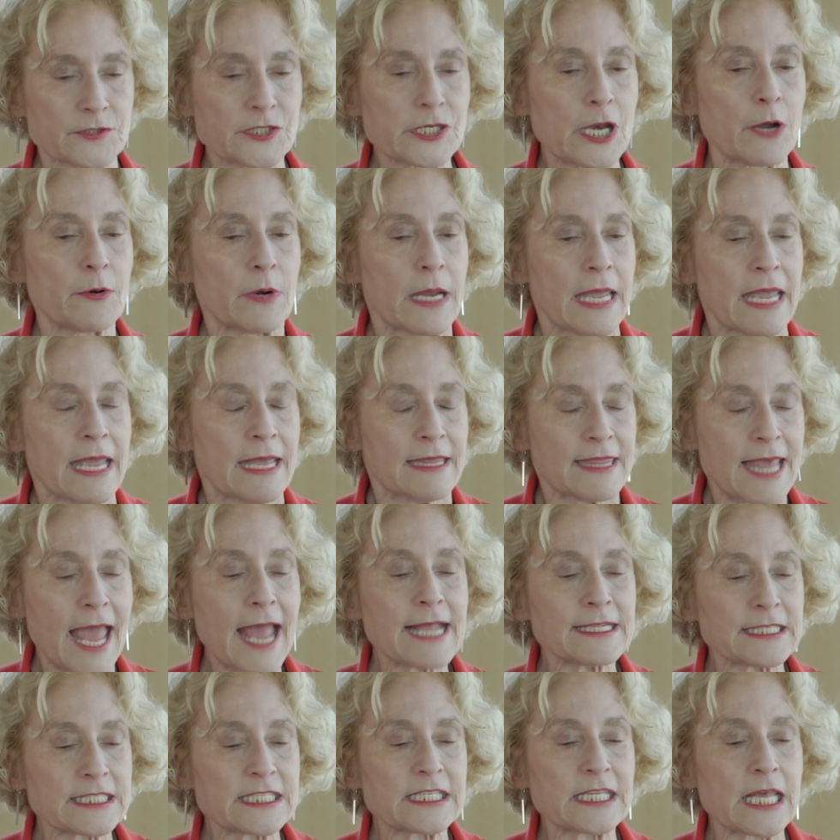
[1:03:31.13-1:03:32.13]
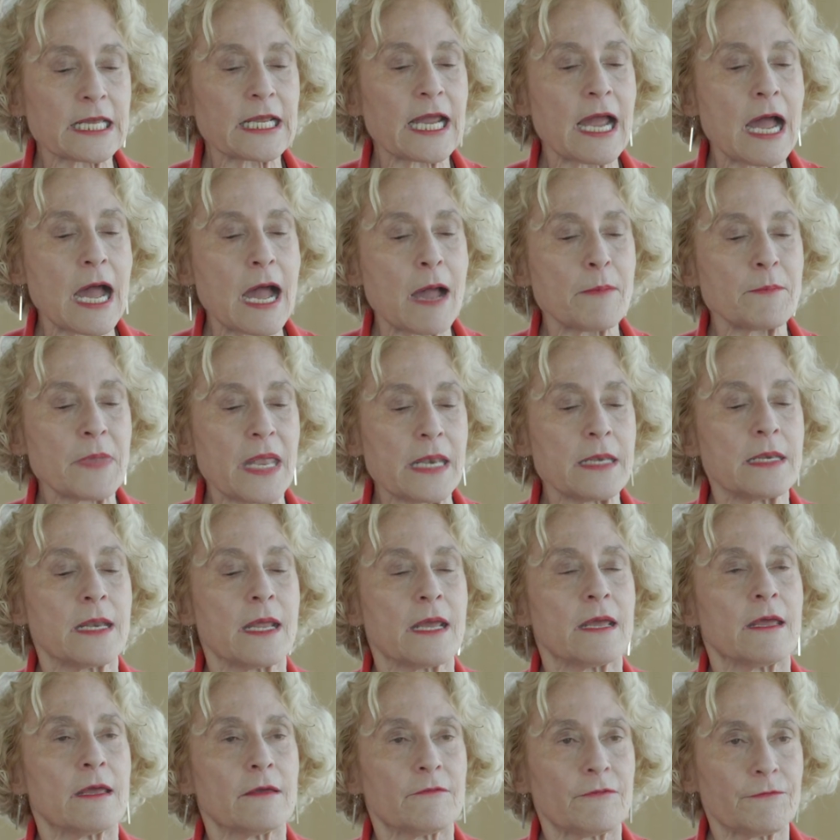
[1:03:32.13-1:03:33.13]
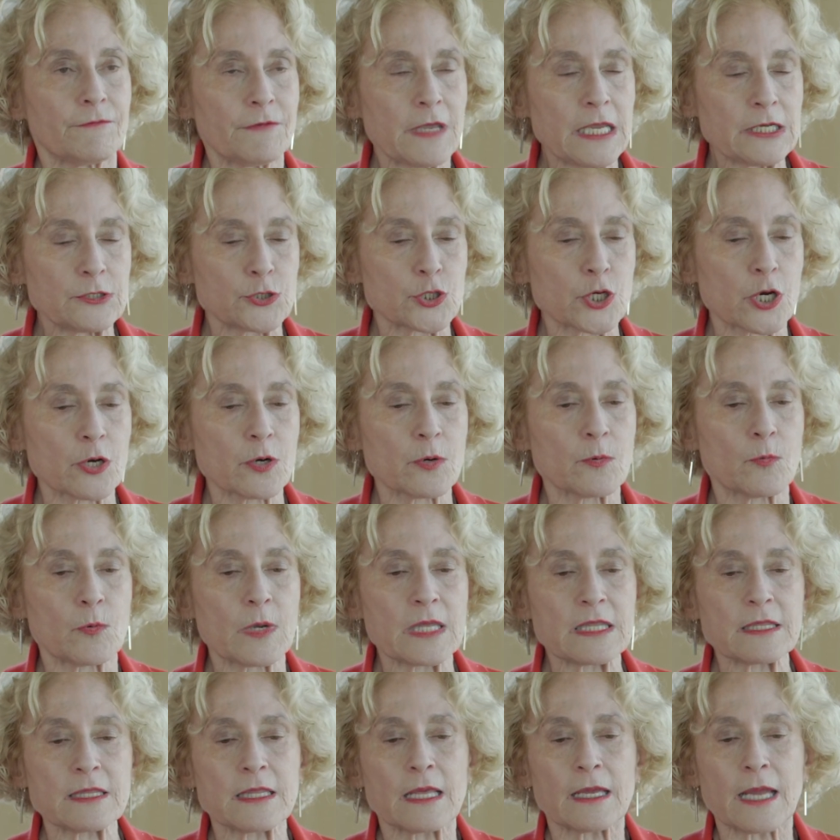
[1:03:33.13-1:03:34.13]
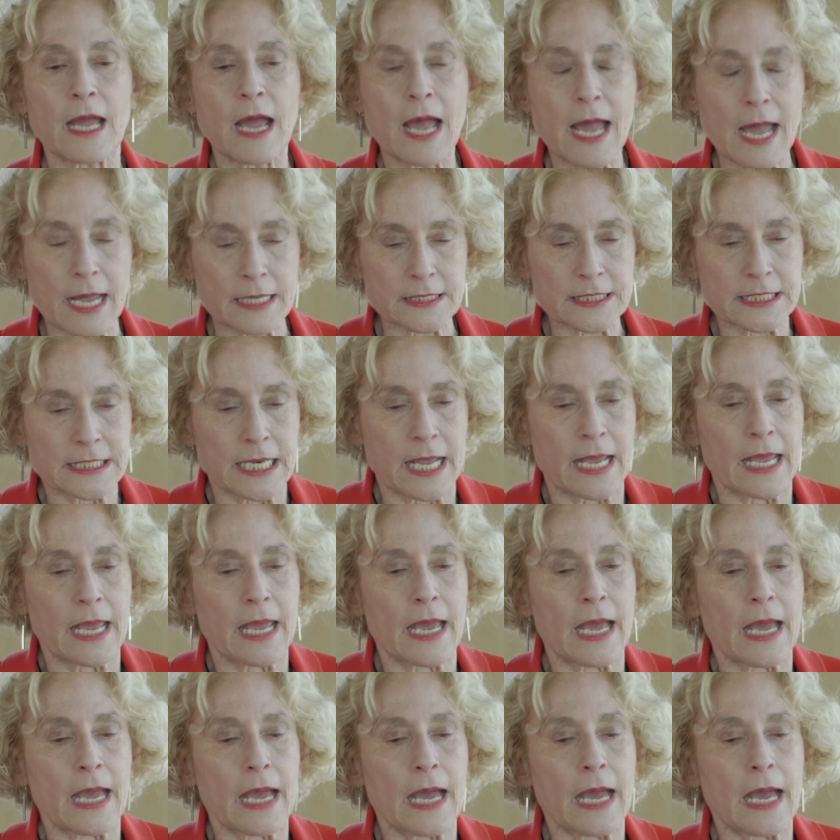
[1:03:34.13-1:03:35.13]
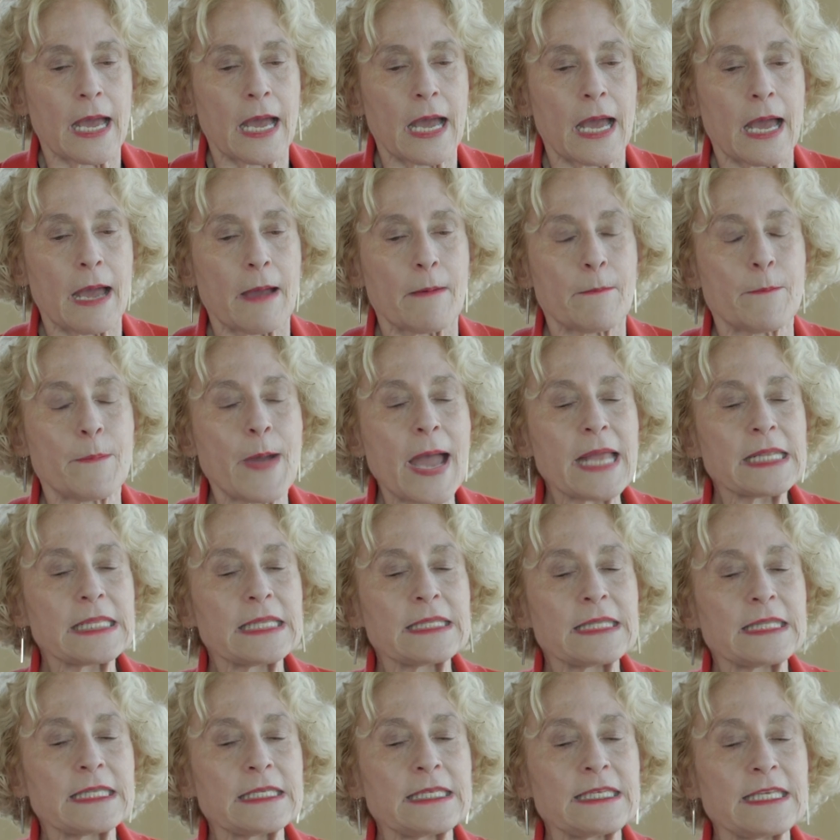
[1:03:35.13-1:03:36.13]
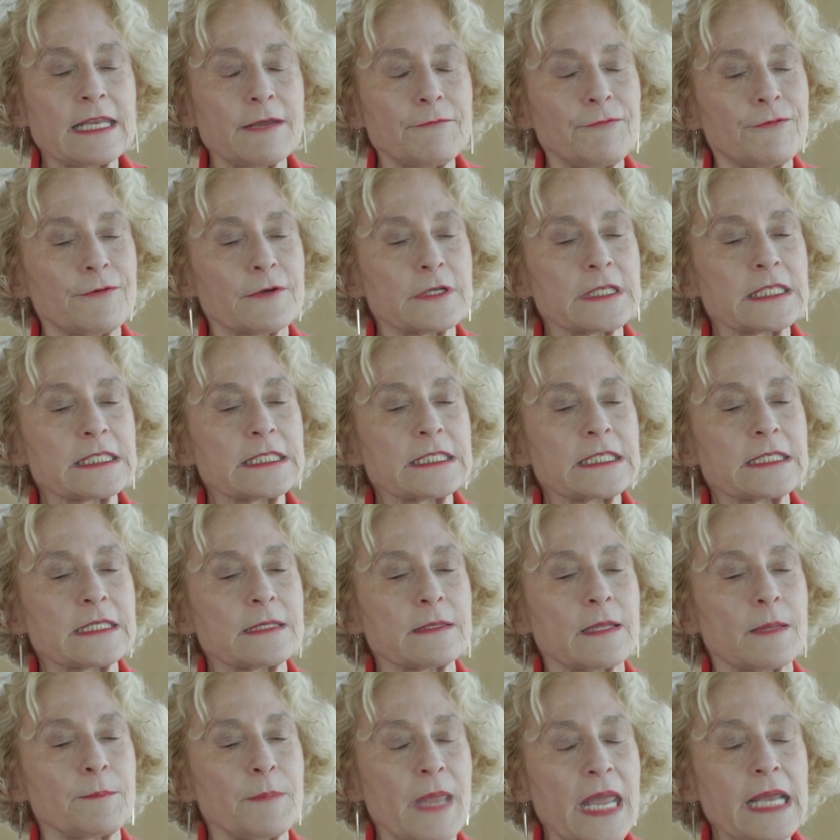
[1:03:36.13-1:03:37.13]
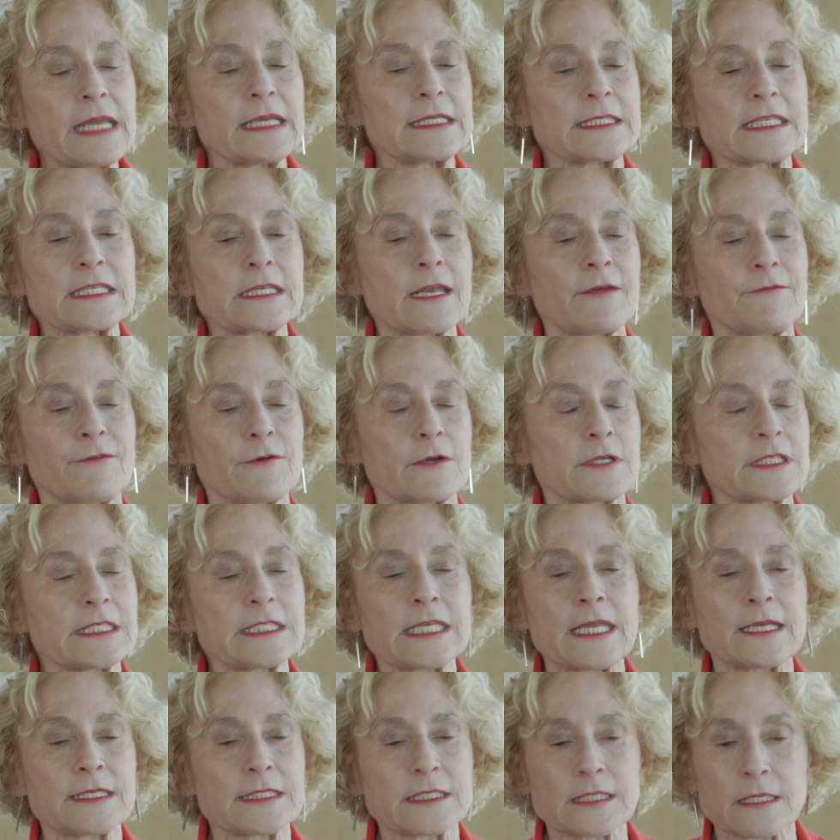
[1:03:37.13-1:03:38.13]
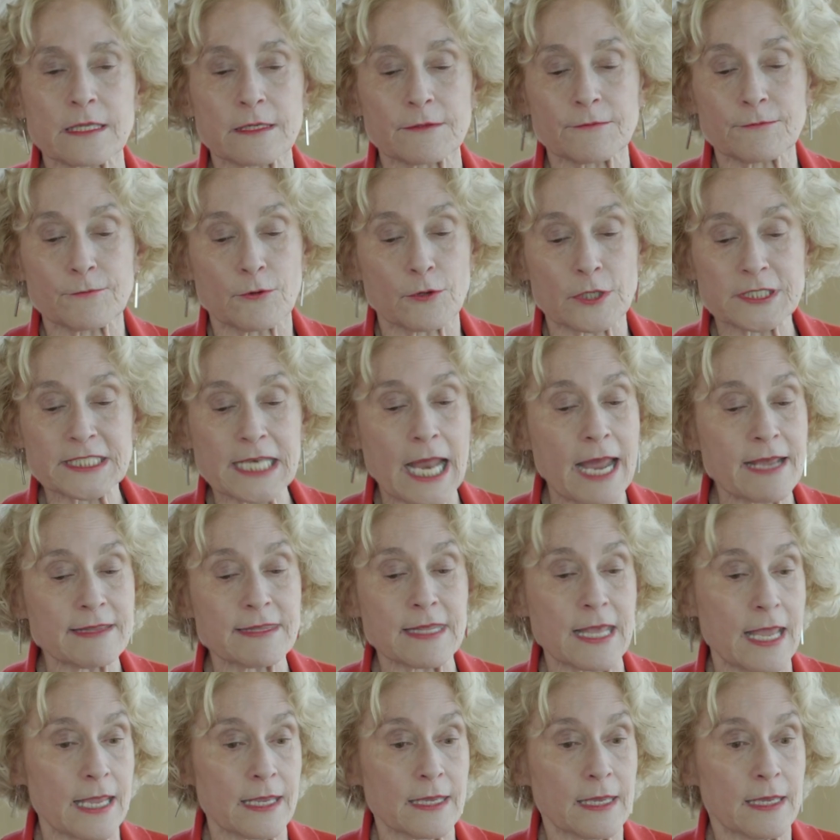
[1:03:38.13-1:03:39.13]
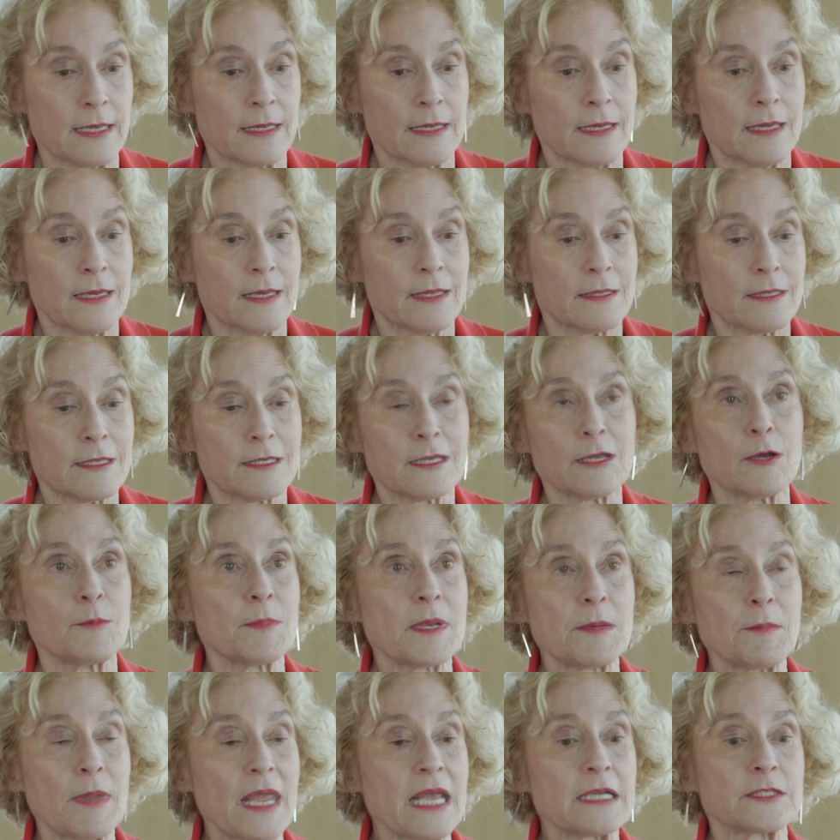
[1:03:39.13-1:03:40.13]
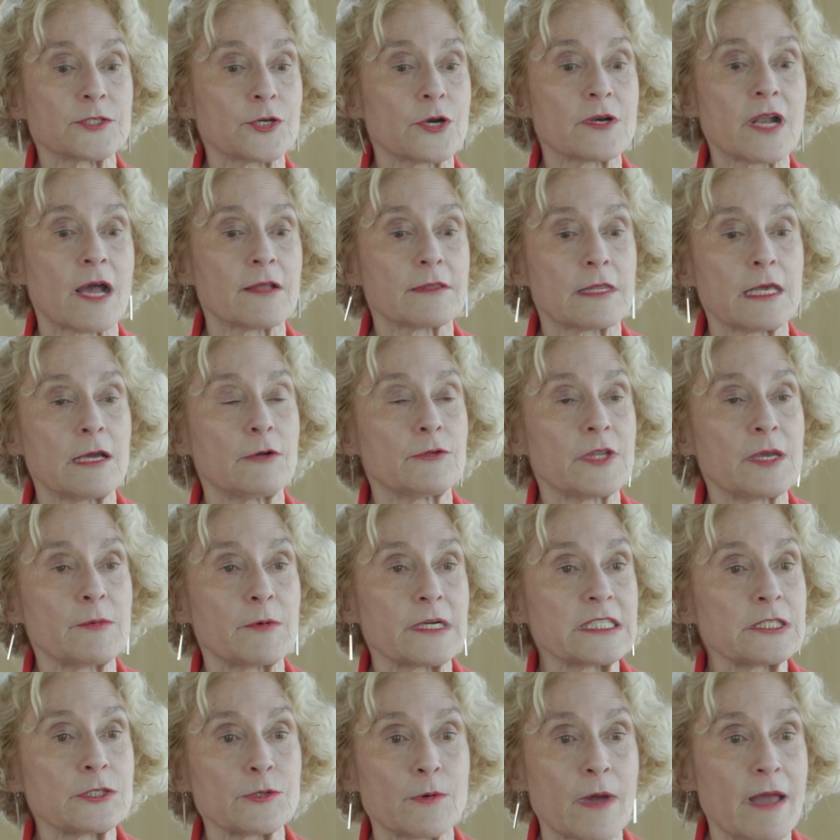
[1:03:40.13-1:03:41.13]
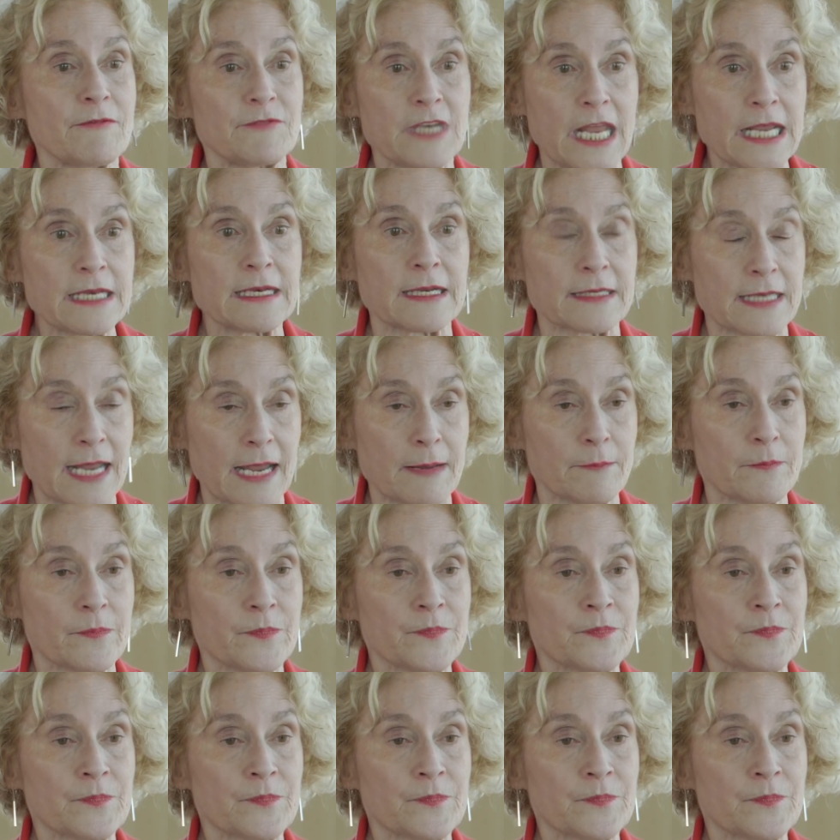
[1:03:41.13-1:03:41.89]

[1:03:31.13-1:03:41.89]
So that's the common feature with Kant. But the difference, the biggest difference is that, of course, I think that human beings are not the only ones who have dignity.